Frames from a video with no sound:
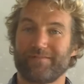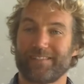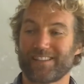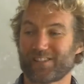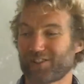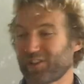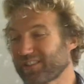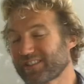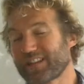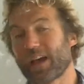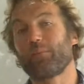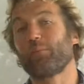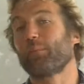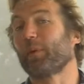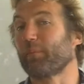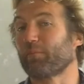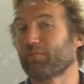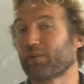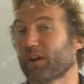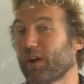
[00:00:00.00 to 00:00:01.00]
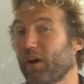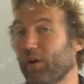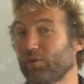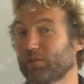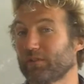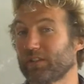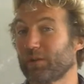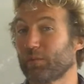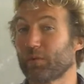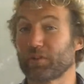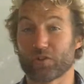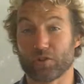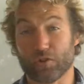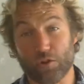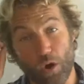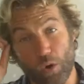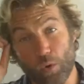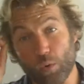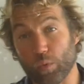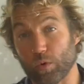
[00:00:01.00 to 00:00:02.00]
It's got 10 pinprick holes in it, which
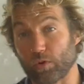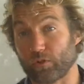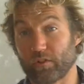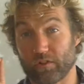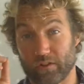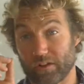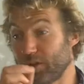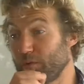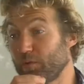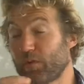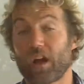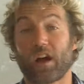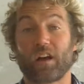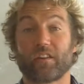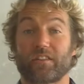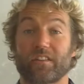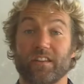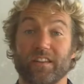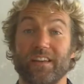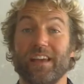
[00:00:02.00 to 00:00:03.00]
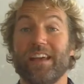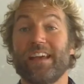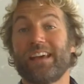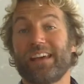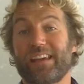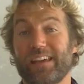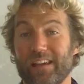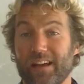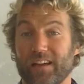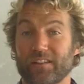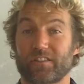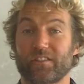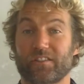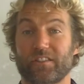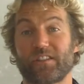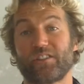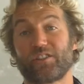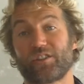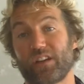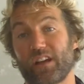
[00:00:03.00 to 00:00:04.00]
no one, you can't see, he hasn't
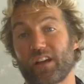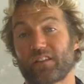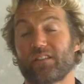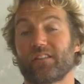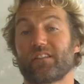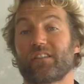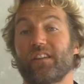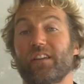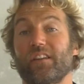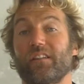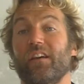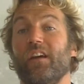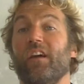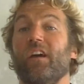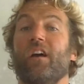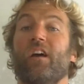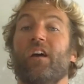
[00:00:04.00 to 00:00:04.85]
seen, she hasn't seen.